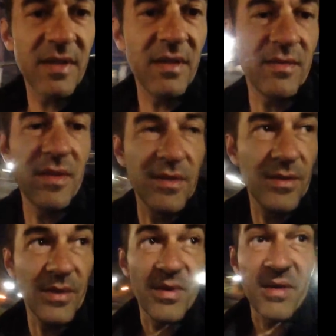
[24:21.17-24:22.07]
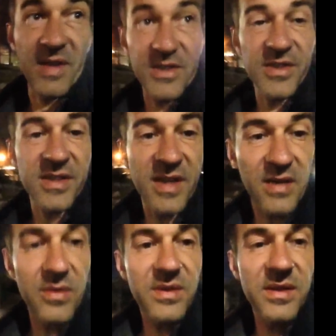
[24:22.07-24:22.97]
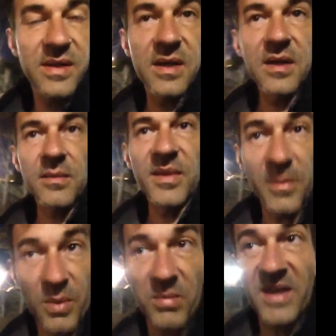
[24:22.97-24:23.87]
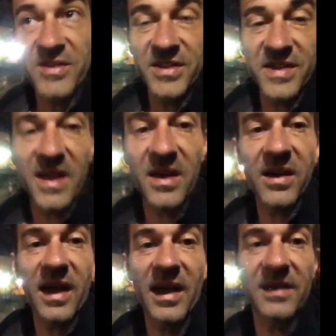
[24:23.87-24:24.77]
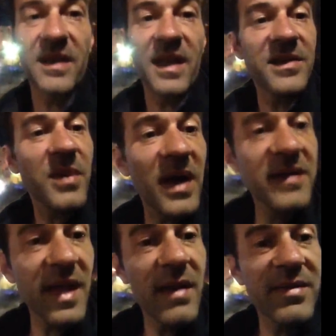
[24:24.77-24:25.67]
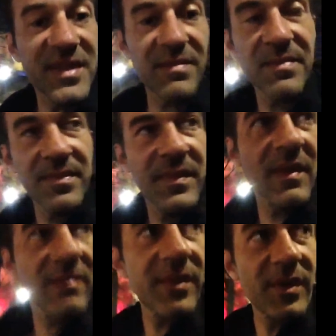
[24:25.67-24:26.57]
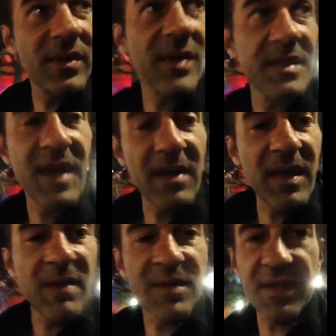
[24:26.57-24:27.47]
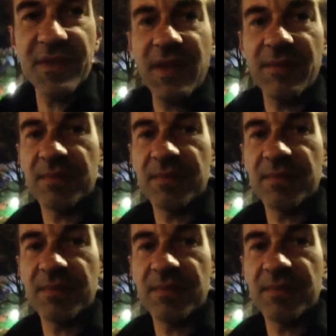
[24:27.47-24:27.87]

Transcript: They, they're doing renovations now, but there were benches there, and that's where I slept for the time that I was on the street.